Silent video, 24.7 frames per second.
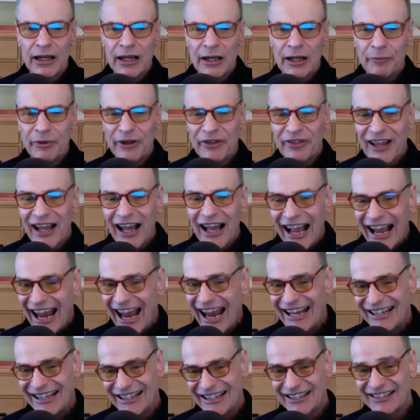But the I
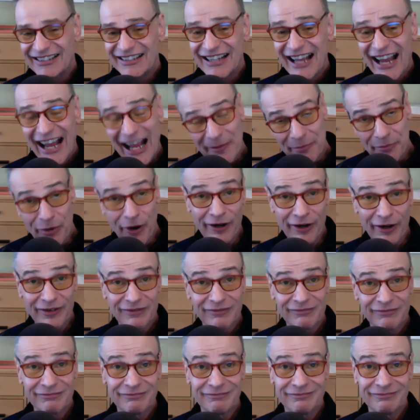hate to say it part
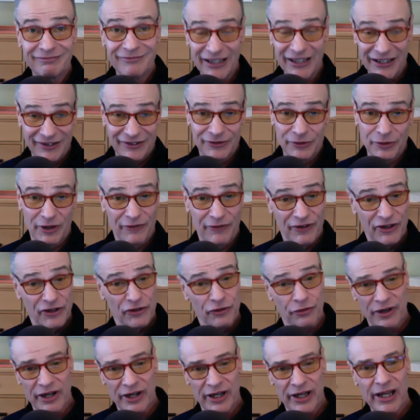is sort of
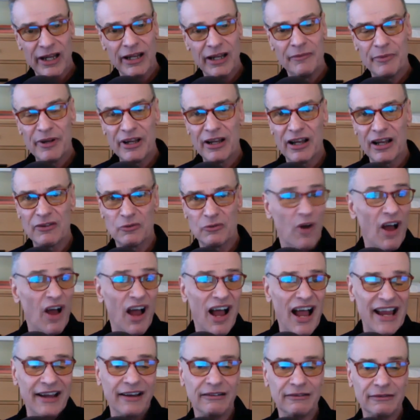intriguing because
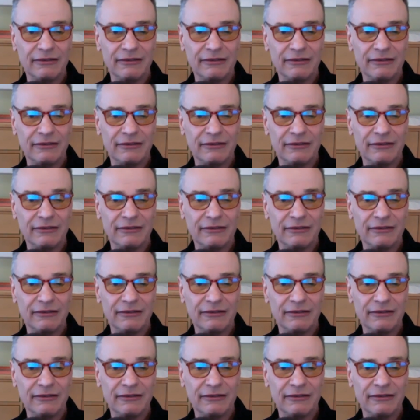why?